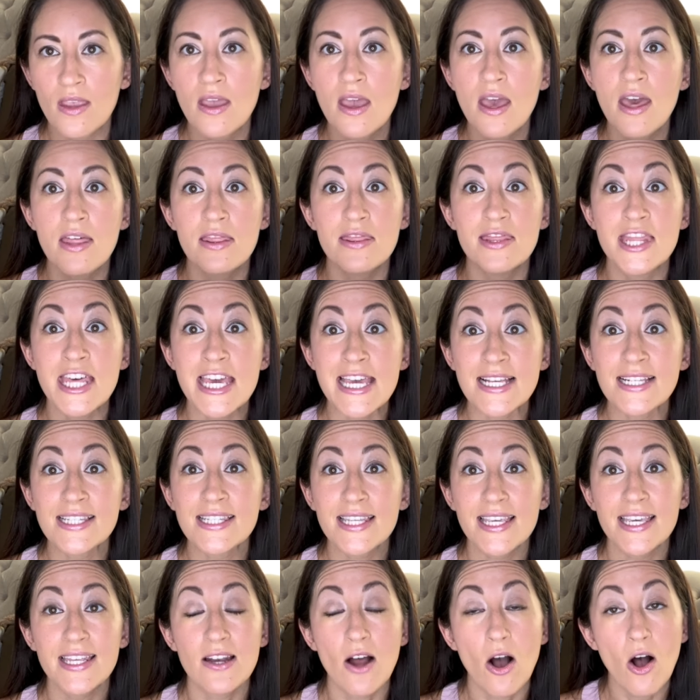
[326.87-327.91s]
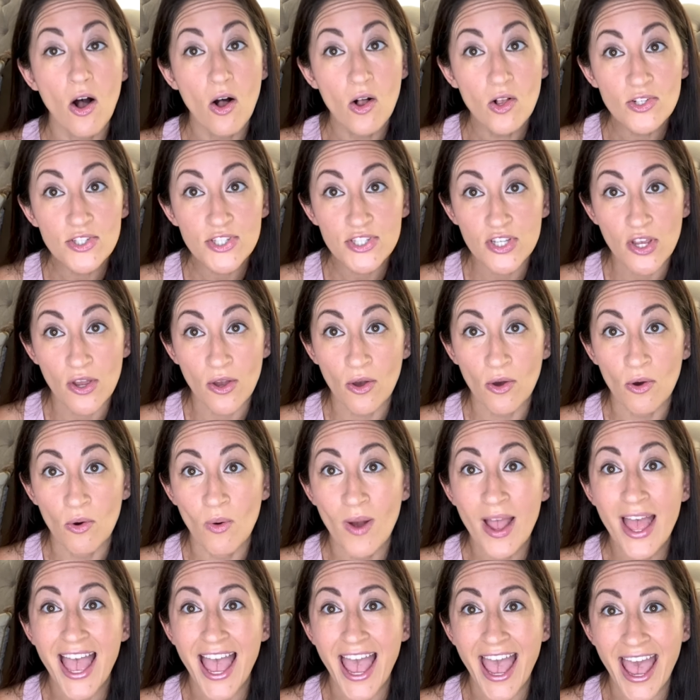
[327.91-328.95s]
This can also
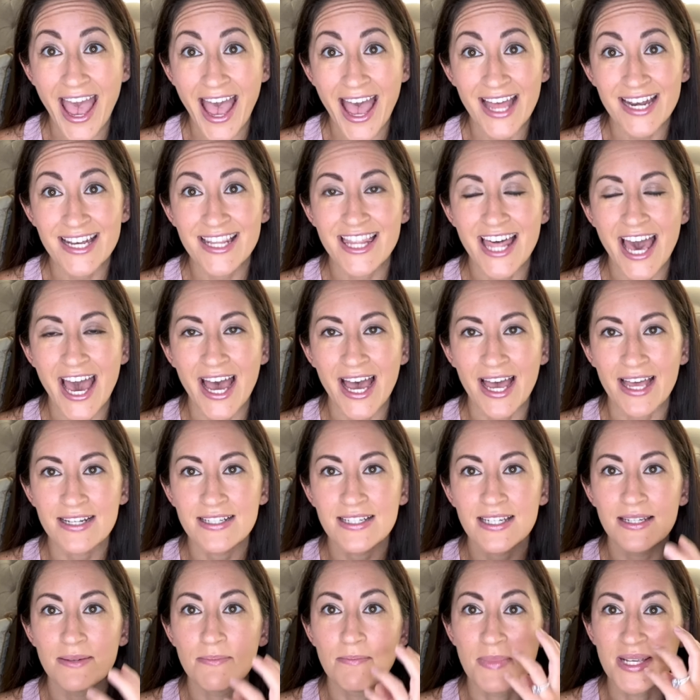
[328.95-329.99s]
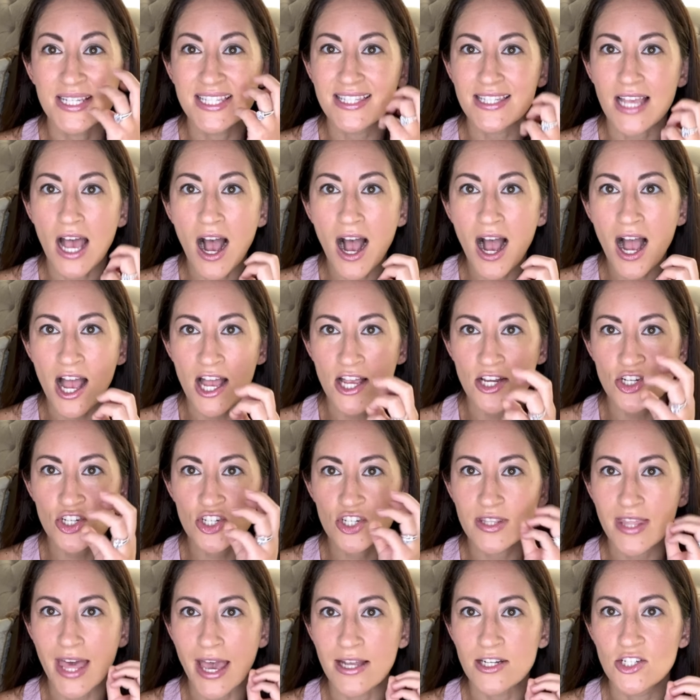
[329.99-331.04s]
add that massage,
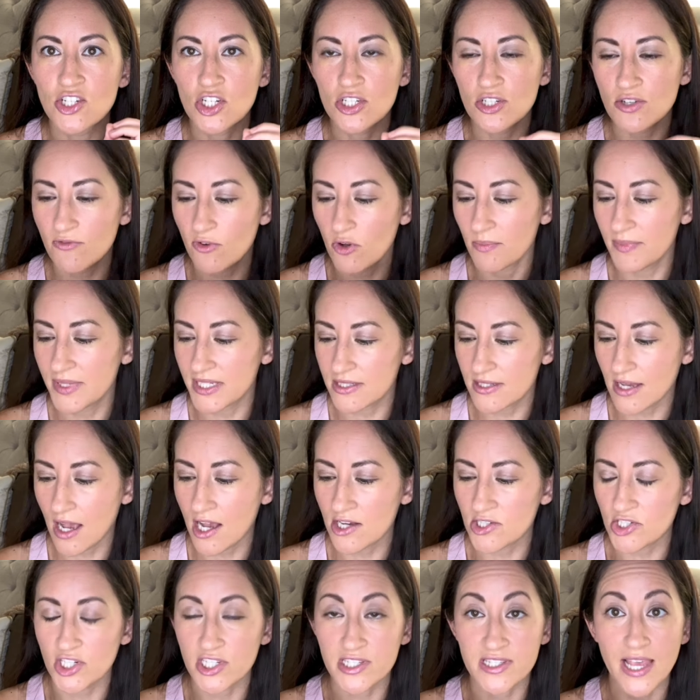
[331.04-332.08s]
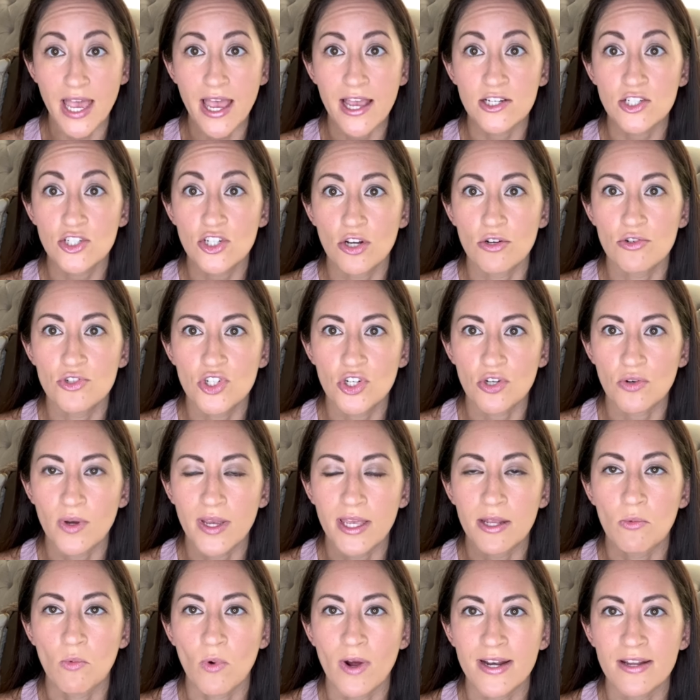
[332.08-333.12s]
that gingival massage as I showed you
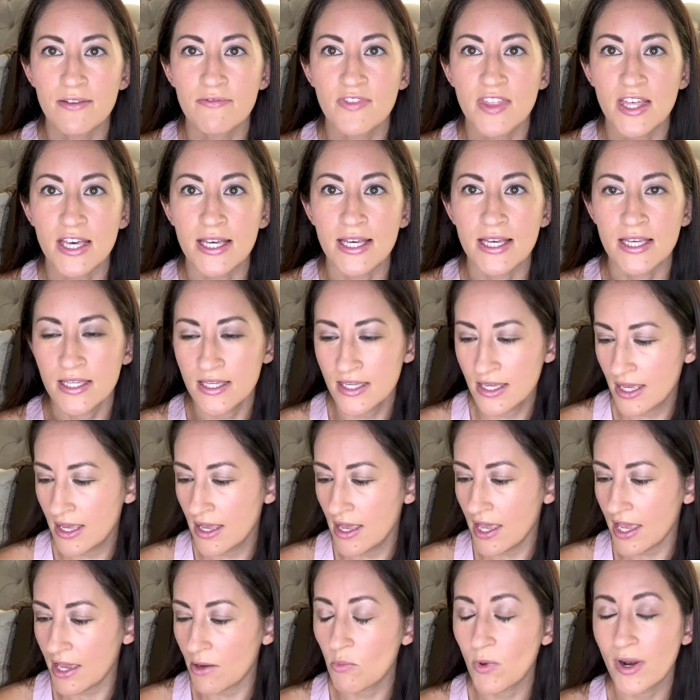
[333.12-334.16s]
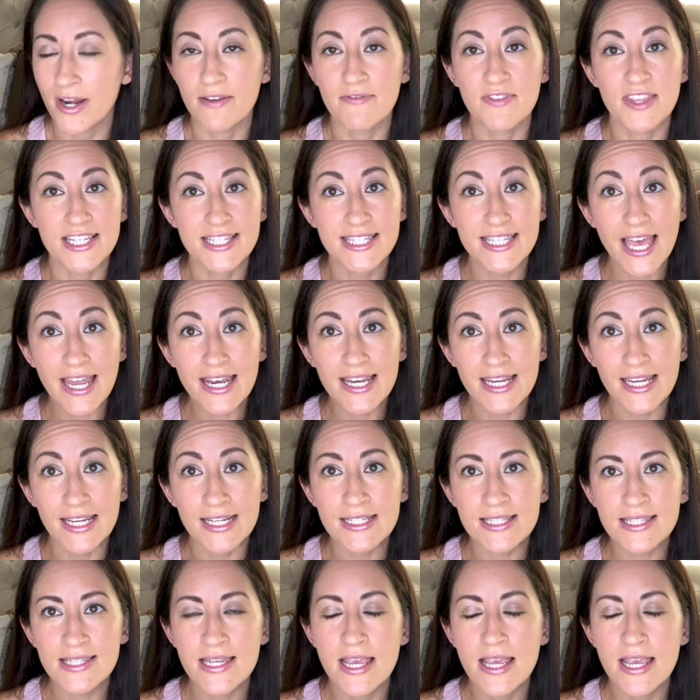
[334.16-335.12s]
in one of the settings.